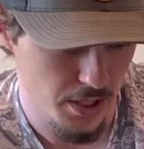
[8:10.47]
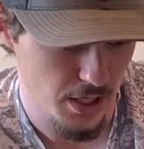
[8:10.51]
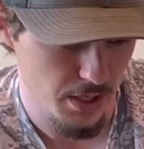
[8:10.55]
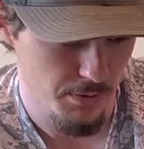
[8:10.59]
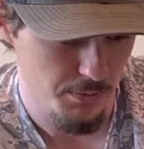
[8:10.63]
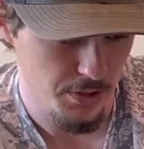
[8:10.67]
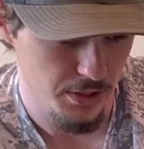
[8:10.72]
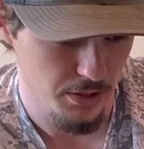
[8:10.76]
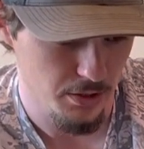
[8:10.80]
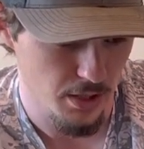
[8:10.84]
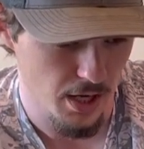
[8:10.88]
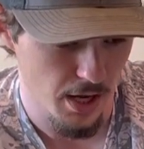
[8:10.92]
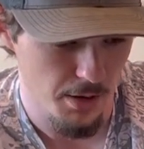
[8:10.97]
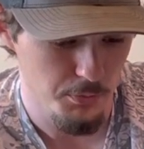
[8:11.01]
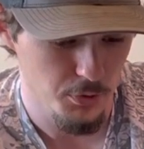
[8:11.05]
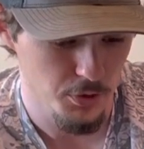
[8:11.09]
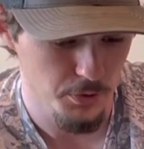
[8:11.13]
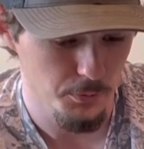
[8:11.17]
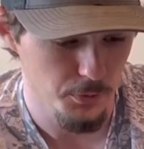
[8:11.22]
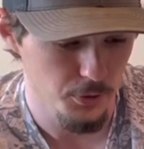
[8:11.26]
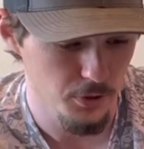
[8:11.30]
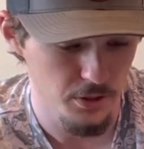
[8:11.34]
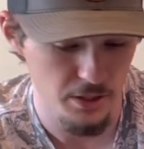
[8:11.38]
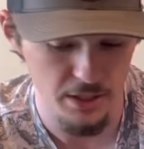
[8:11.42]
I mean, I'm gonna
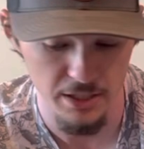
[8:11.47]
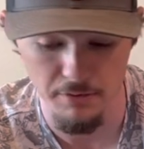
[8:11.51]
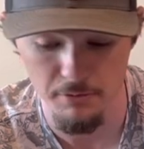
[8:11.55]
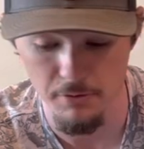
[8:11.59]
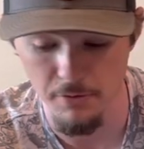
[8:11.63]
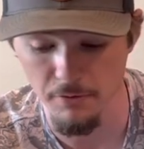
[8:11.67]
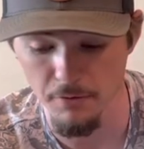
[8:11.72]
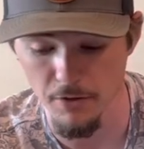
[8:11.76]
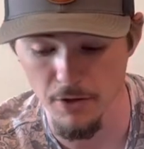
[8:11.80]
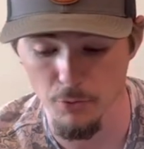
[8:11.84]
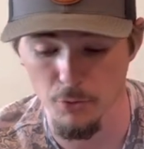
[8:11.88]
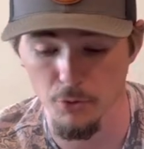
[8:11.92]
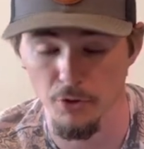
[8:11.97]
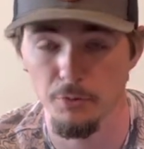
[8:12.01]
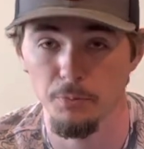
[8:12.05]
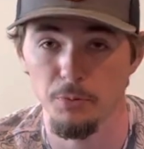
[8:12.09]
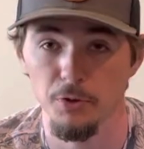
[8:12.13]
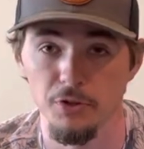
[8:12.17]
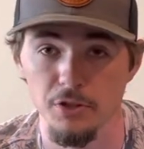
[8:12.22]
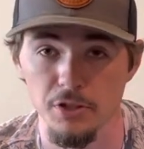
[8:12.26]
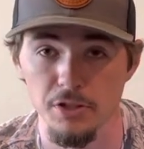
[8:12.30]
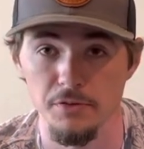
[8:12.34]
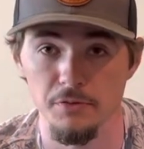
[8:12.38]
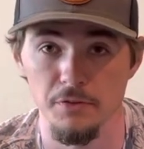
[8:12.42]
put, even if I were to
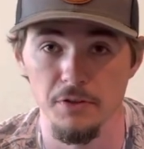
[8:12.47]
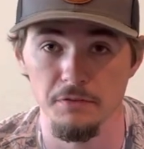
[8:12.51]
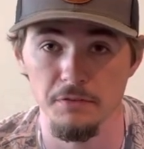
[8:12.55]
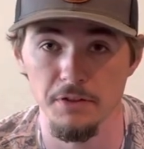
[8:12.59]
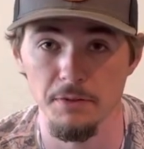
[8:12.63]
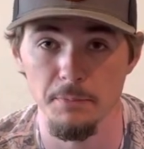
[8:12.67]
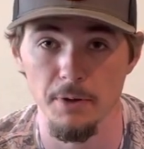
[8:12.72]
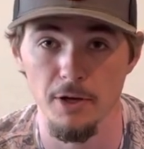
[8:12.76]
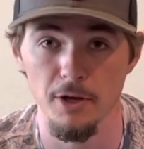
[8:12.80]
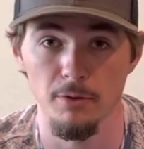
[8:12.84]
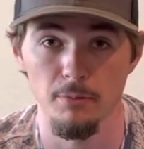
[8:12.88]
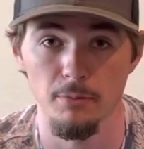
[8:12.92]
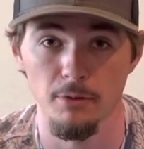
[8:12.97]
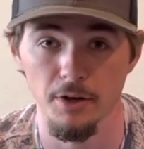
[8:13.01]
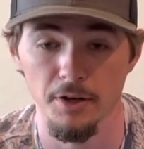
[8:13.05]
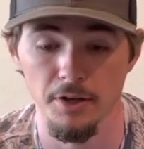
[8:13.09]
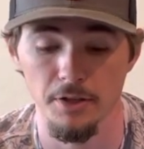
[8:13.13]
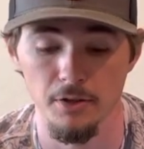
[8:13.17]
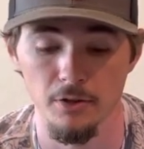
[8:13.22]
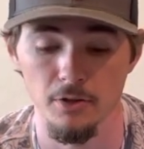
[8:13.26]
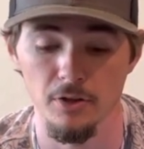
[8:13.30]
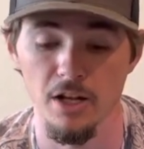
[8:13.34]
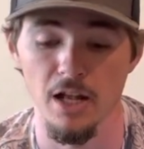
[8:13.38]
put this 50-pound braid on it,